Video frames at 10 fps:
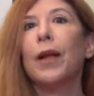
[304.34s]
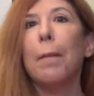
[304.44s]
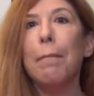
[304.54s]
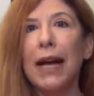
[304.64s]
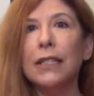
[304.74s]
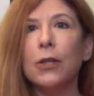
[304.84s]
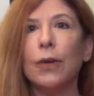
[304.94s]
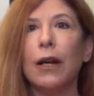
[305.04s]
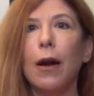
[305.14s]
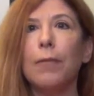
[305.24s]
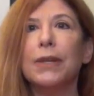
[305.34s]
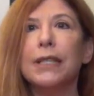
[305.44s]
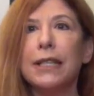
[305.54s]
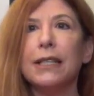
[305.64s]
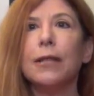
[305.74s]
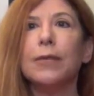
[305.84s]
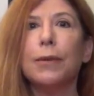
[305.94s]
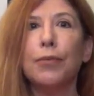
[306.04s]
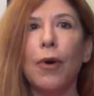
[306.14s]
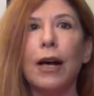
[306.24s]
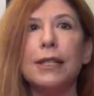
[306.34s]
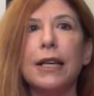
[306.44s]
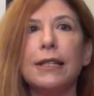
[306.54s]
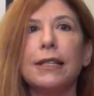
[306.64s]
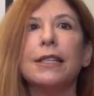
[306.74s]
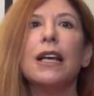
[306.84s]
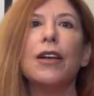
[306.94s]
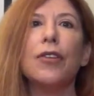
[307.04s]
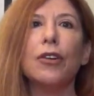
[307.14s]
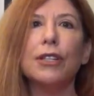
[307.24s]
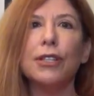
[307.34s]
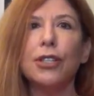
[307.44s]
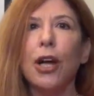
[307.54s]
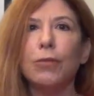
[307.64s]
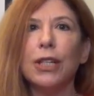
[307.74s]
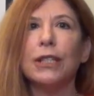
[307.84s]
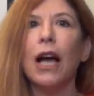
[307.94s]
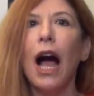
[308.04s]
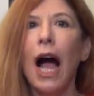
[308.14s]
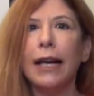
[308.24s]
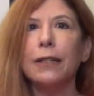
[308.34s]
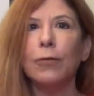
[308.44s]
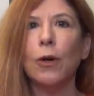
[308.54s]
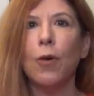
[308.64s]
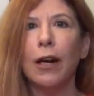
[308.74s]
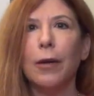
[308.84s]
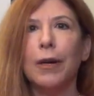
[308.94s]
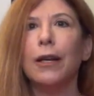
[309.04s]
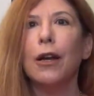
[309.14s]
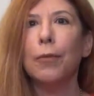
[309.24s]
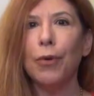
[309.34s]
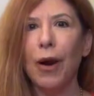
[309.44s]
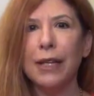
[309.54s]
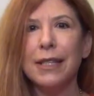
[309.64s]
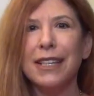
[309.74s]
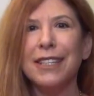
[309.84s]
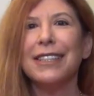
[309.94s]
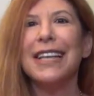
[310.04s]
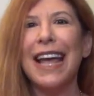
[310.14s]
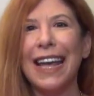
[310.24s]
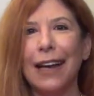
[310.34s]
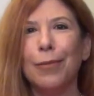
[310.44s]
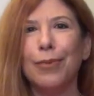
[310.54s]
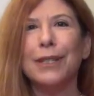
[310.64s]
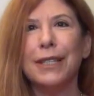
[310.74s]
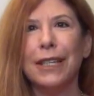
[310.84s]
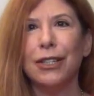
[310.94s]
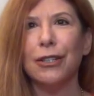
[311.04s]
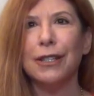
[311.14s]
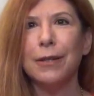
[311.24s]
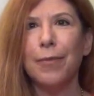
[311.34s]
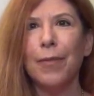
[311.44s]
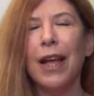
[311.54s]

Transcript: meant to encompass systems and processes that are subject to heightened requirement, processes, and procedures.